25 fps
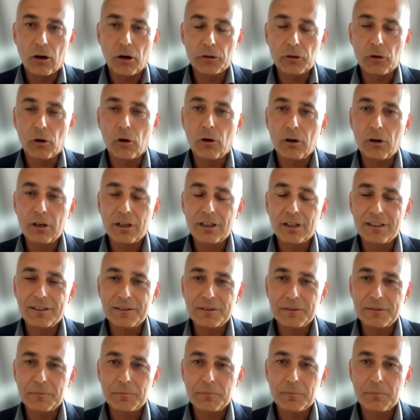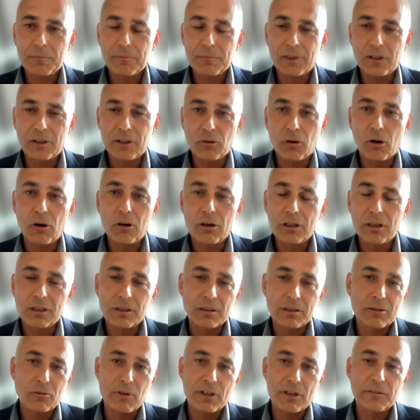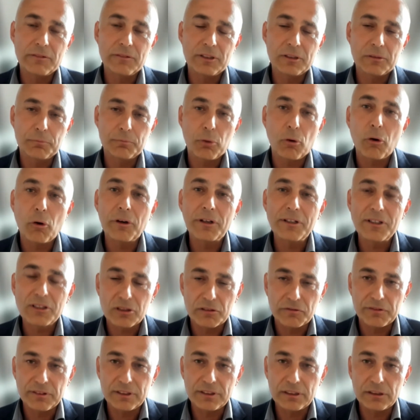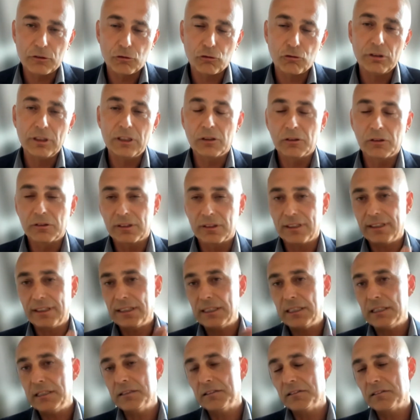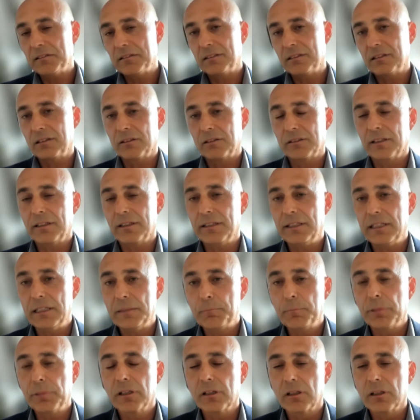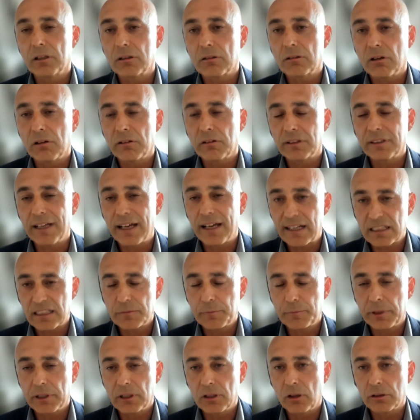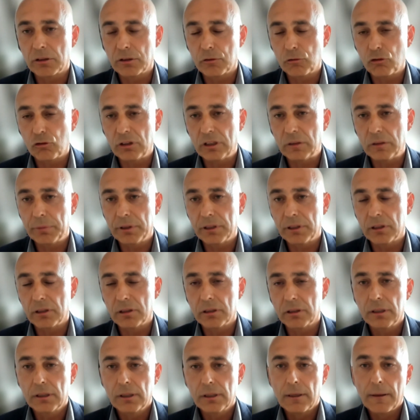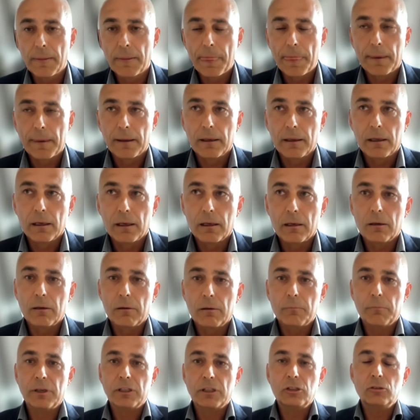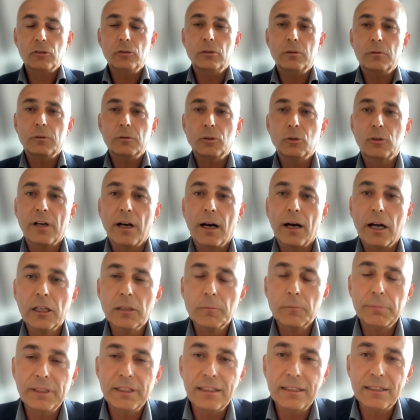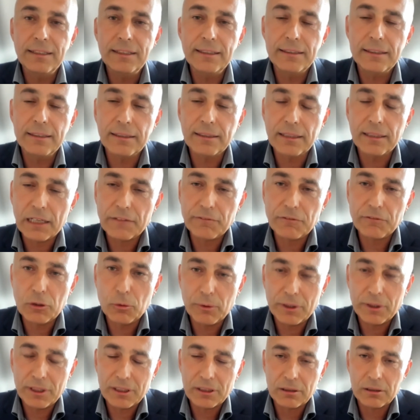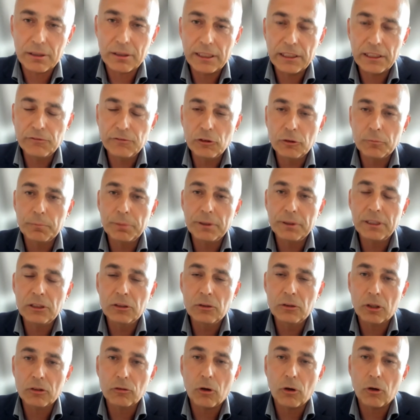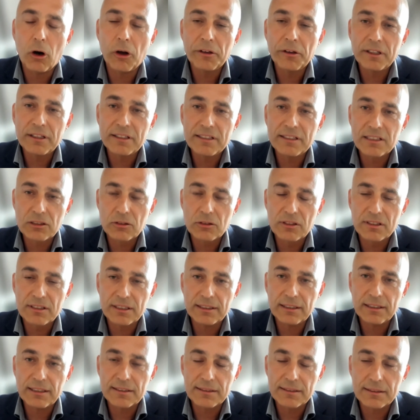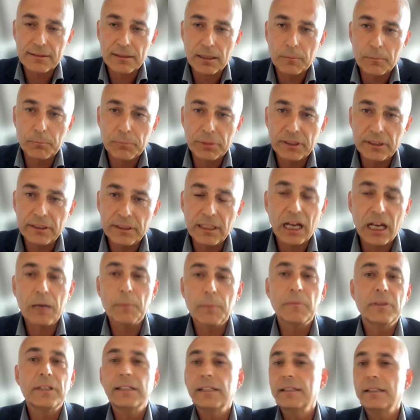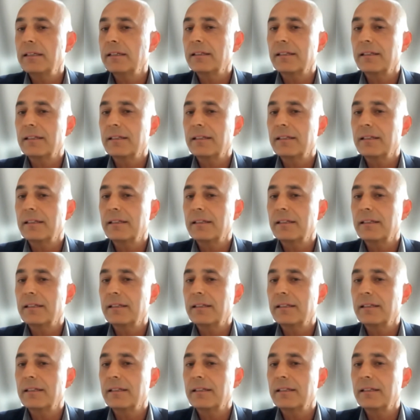all relevant points of ESG, on the E pillar, on the S pillar, on the G pillar. But you can't be leading everywhere. And it would be not honest to say as a company, I'm leading